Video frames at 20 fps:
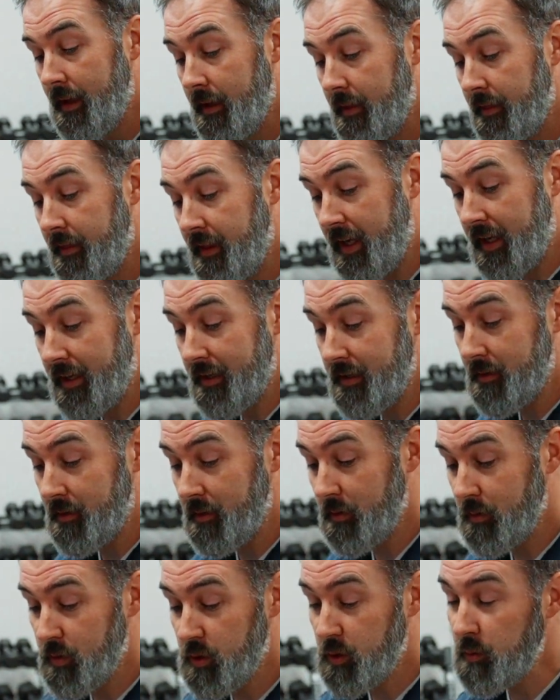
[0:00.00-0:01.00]
They can
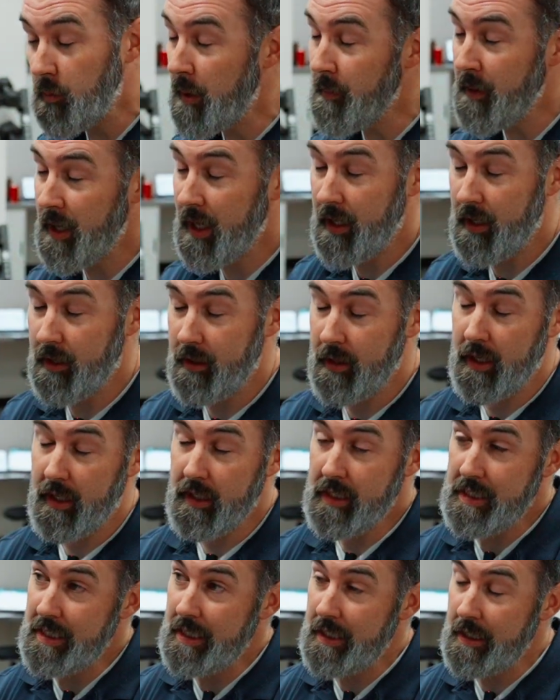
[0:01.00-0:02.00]
swim in it, they
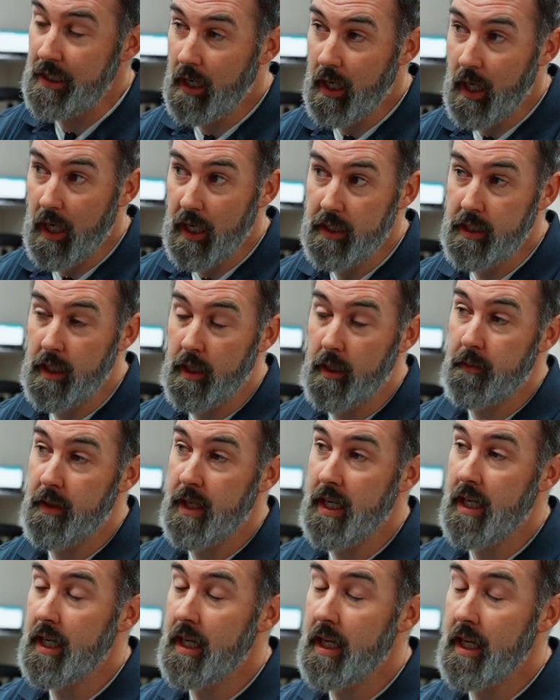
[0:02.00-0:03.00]
can sit in a hot tub,
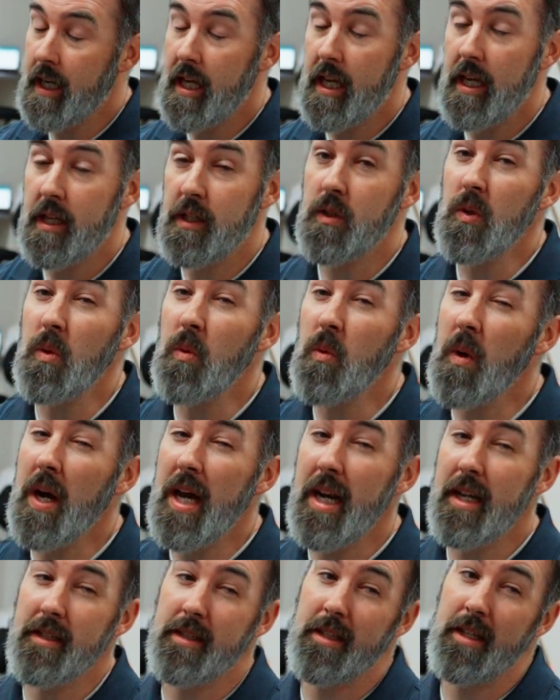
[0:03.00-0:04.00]
they can get it as
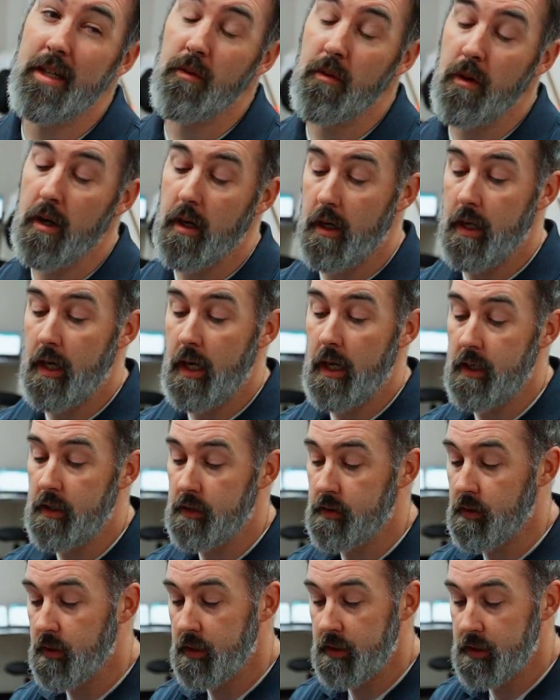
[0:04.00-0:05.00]
wet as they want, and
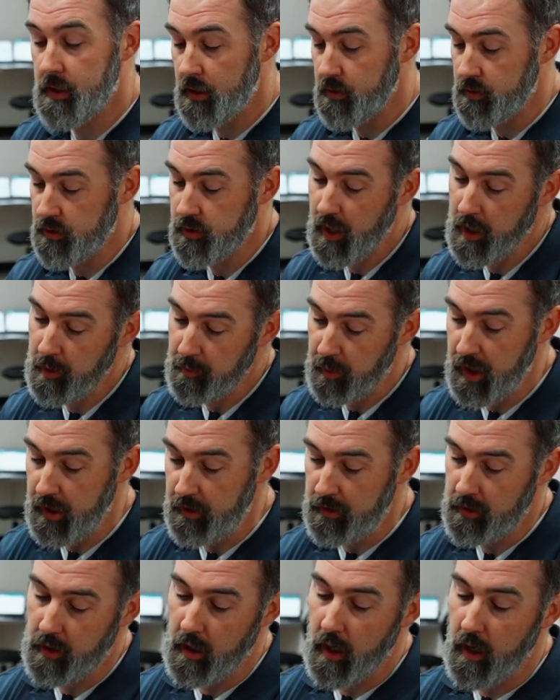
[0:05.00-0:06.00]
as long as they don't try to
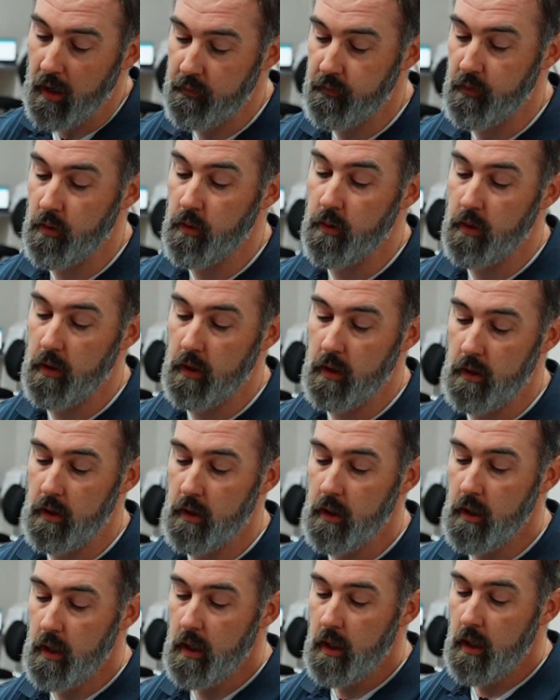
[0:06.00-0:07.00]
peel it off or
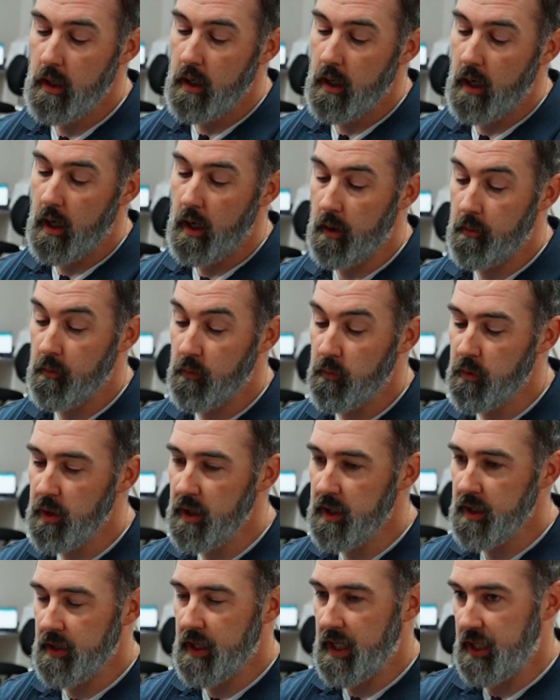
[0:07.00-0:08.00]

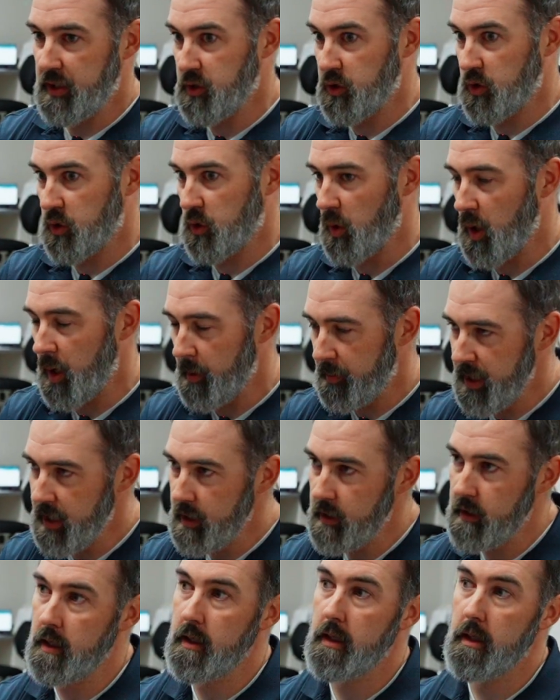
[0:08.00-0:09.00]
really like scrub
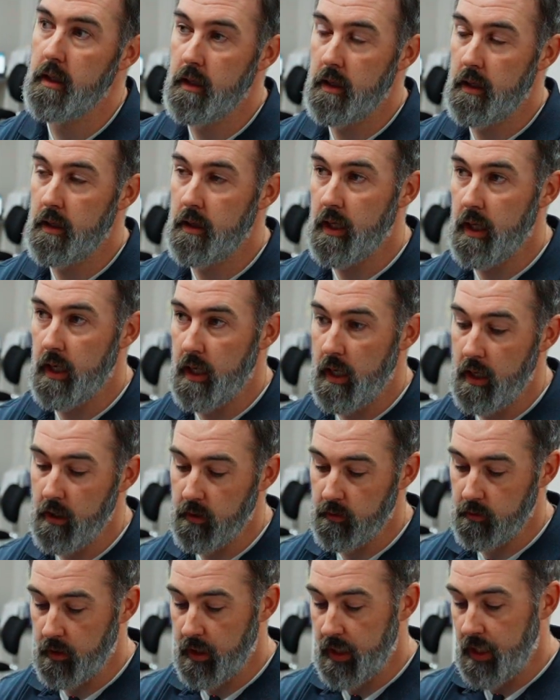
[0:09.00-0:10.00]
it, then
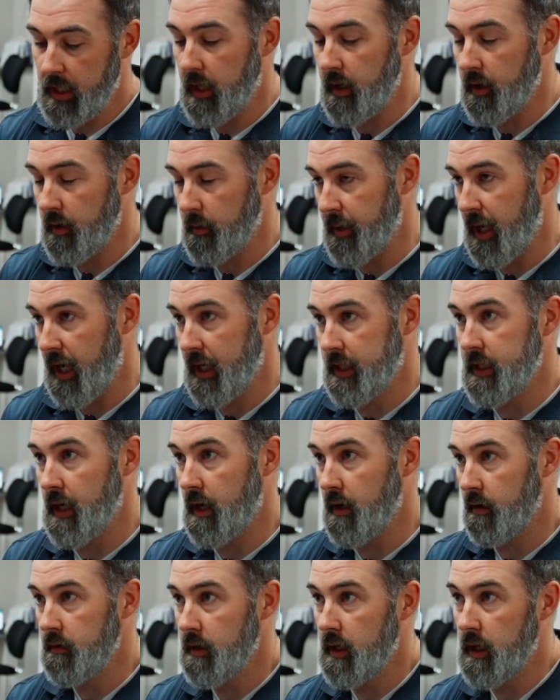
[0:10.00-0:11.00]
it'll adhere back
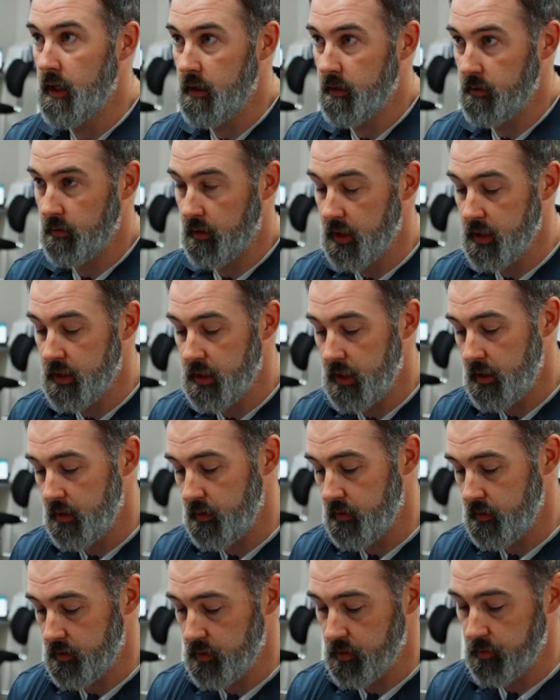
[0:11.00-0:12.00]
down and it'll
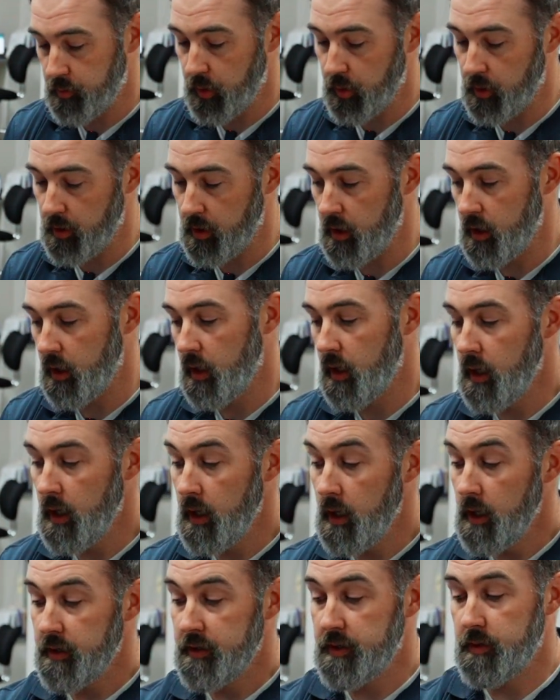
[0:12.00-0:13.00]
continue to support.
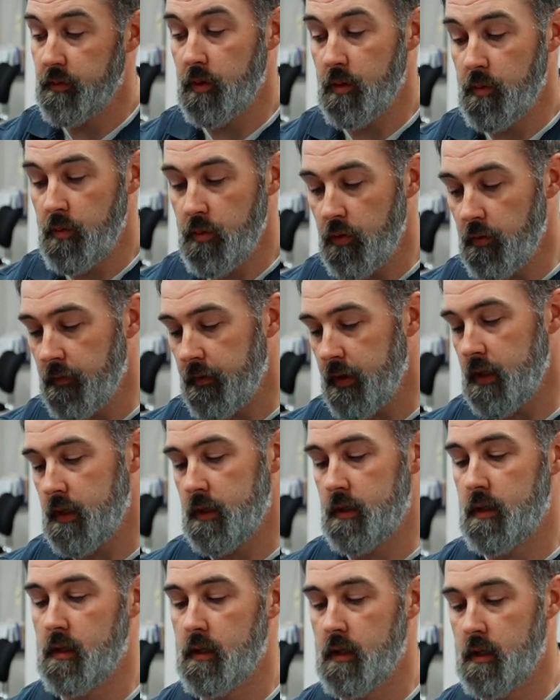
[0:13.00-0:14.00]
To remove
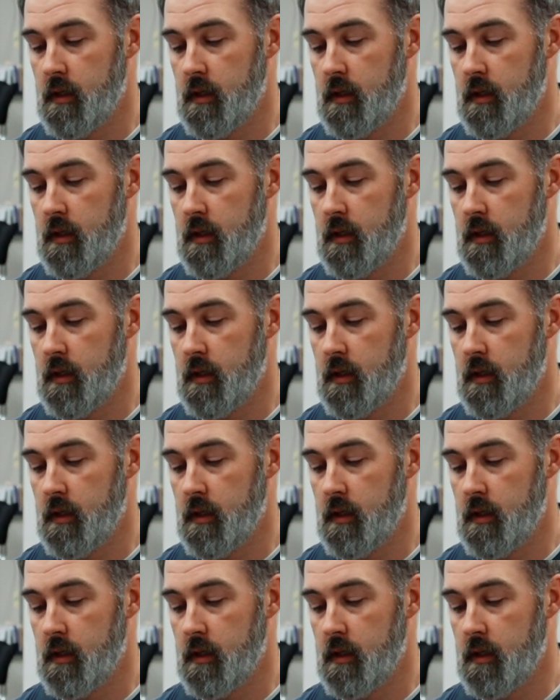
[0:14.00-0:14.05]
it,